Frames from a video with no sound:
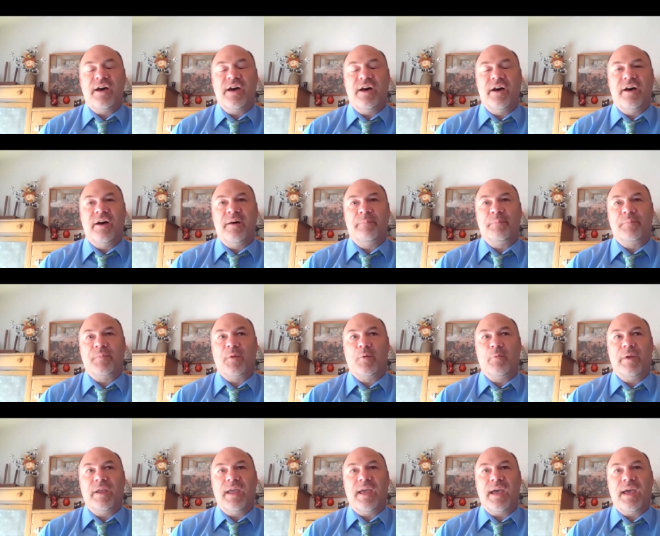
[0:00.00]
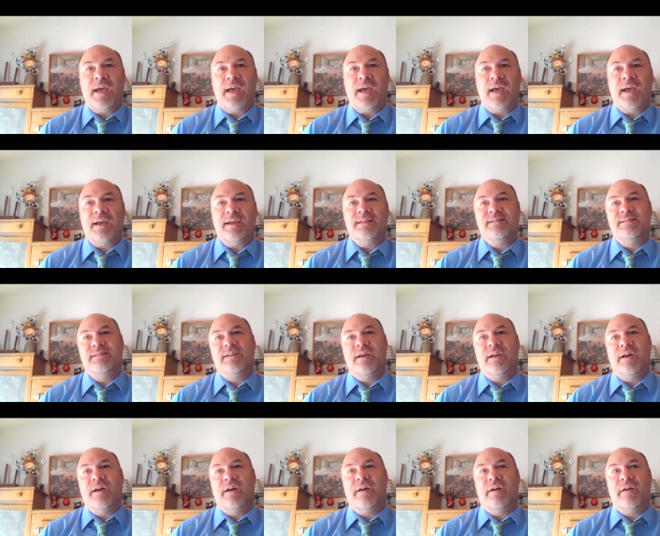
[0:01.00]
um, we had
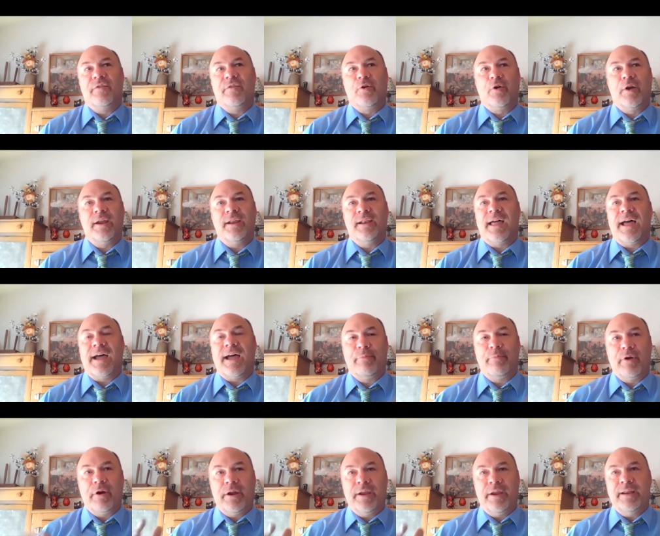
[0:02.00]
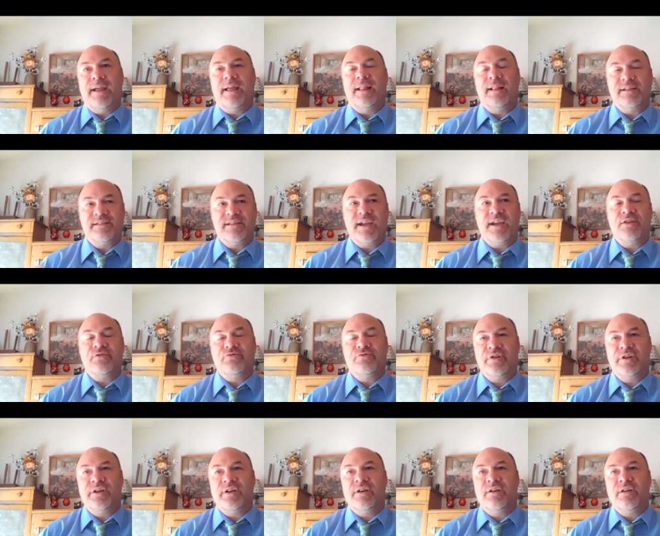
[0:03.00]
uh, the great library at
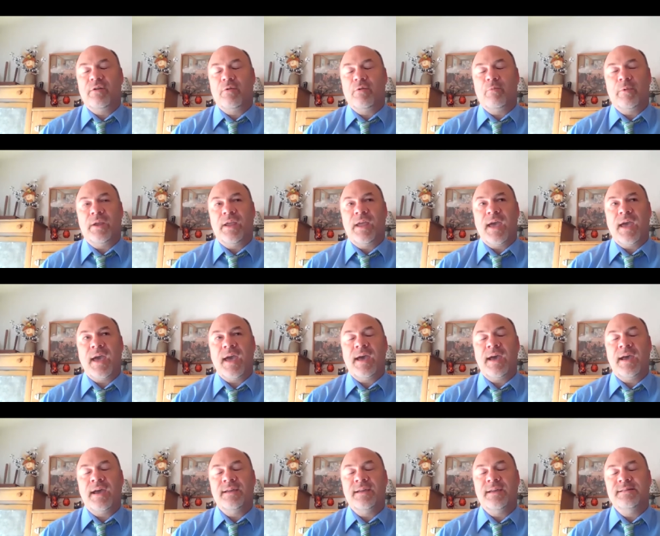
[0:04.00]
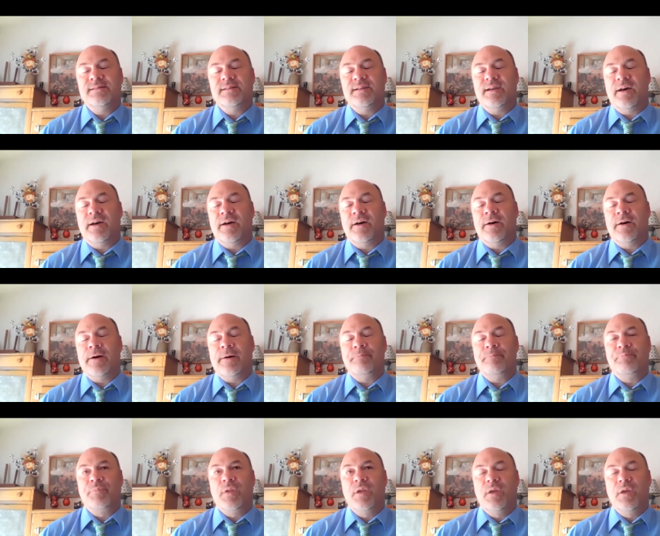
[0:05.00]
Alexandria. We had
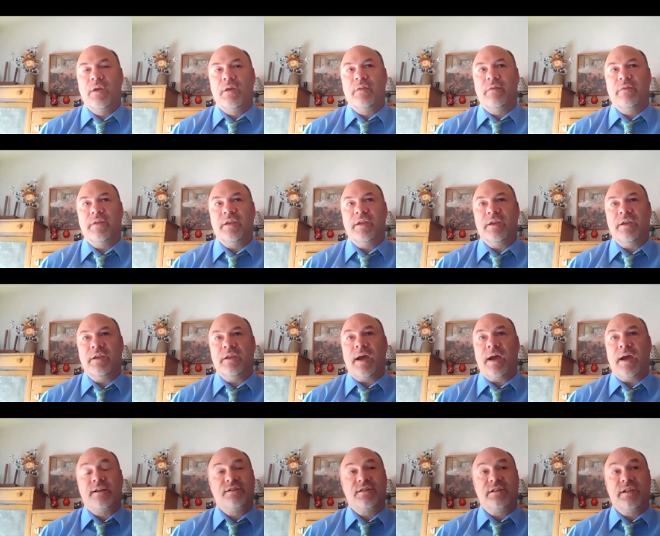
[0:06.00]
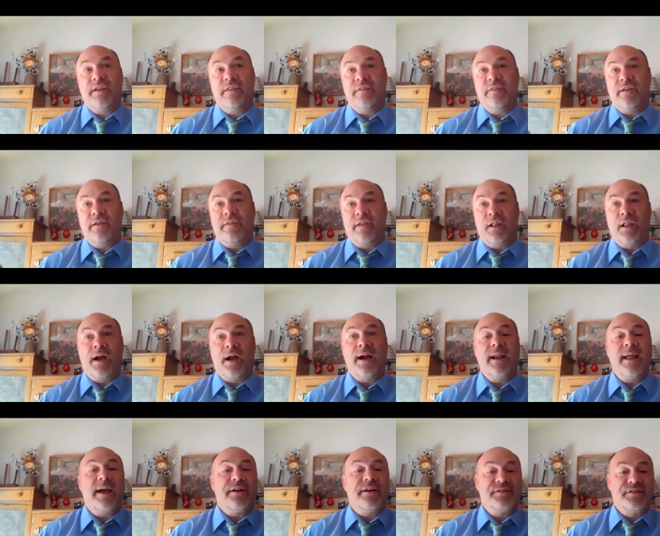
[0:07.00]
um, the actually the the
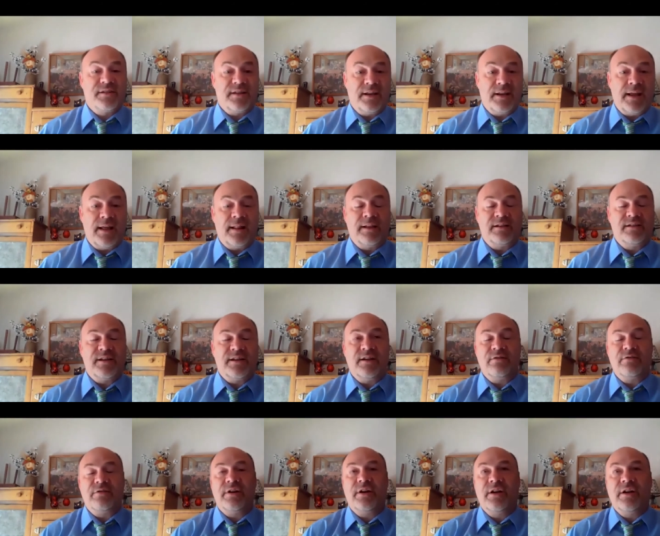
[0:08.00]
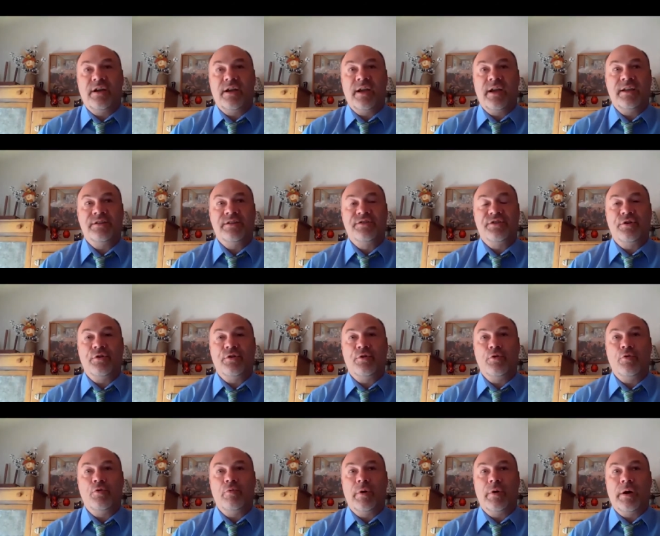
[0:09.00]
lighthouse at Alexandria. And
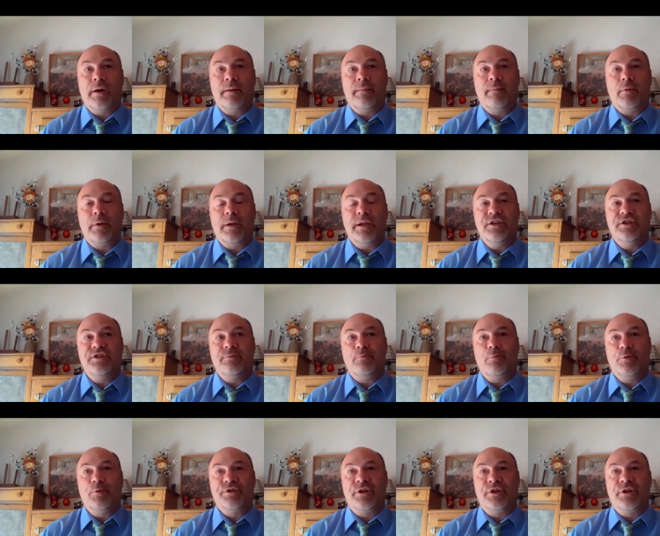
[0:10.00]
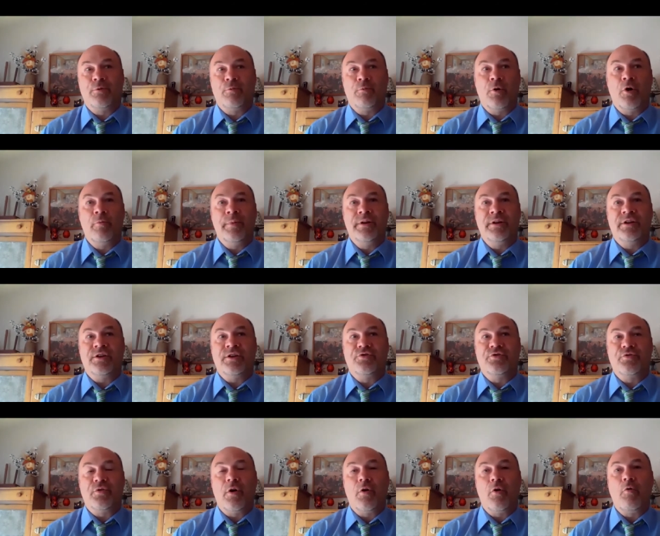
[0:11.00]
so um, Egypt was under Roman
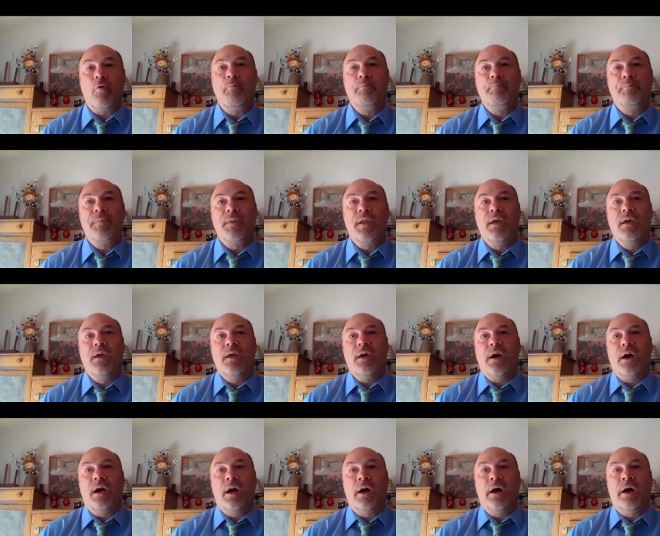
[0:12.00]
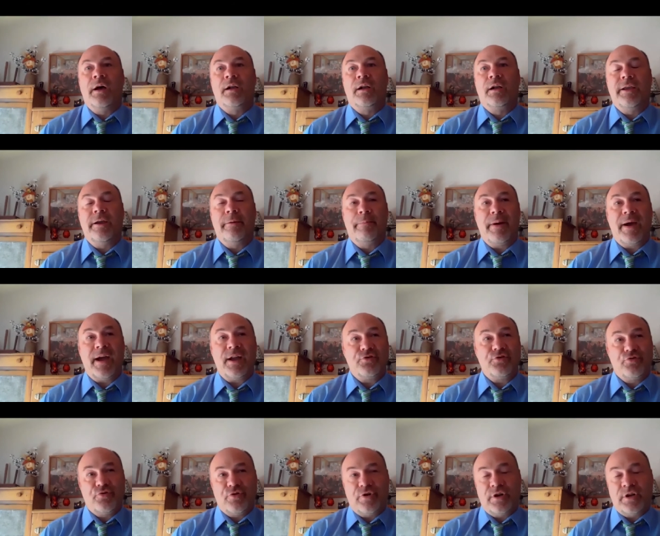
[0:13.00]
control. Uh,
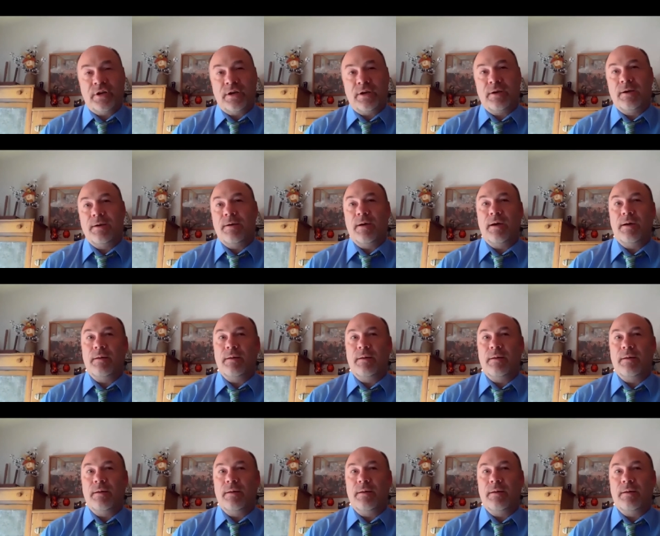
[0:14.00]
Cleopatra,